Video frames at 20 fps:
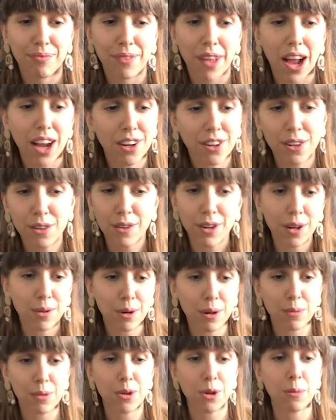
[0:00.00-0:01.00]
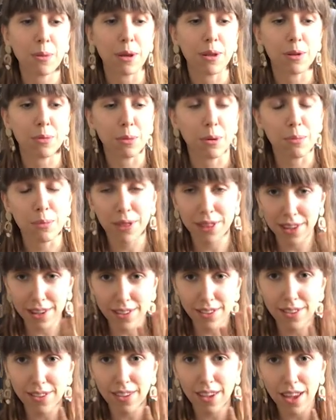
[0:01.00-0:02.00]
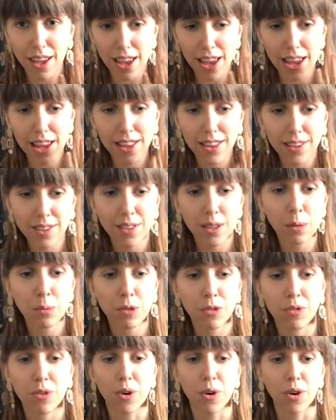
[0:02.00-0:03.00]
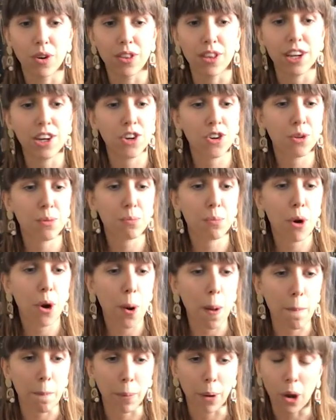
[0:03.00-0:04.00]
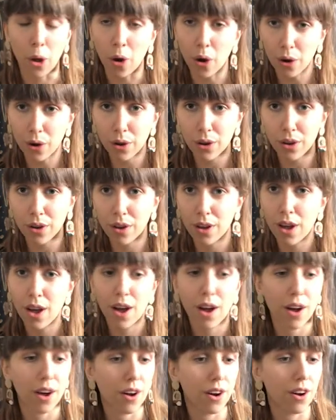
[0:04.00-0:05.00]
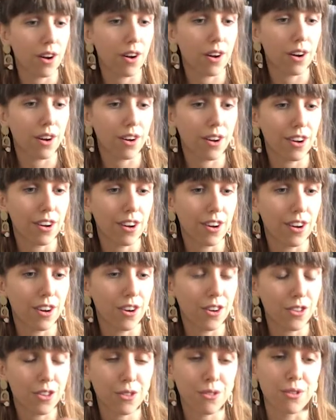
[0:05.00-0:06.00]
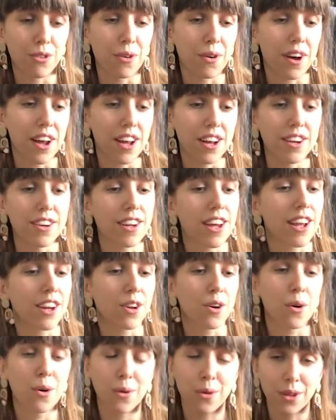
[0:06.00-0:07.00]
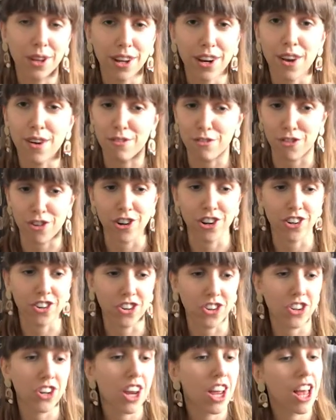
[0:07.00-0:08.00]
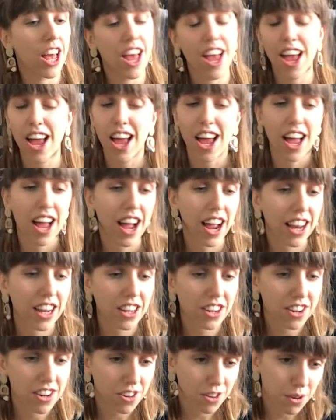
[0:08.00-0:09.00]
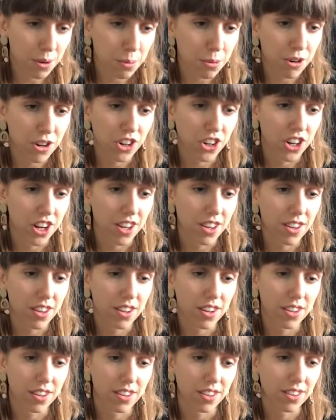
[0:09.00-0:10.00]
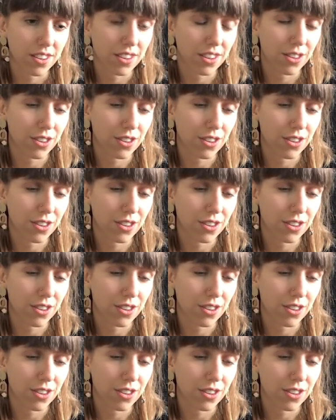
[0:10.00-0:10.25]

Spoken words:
I don't even know what I'm talking about at this point, but this in The Sims 4, they just put a block on the forehead and call it a fringe. And I don't appreciate this.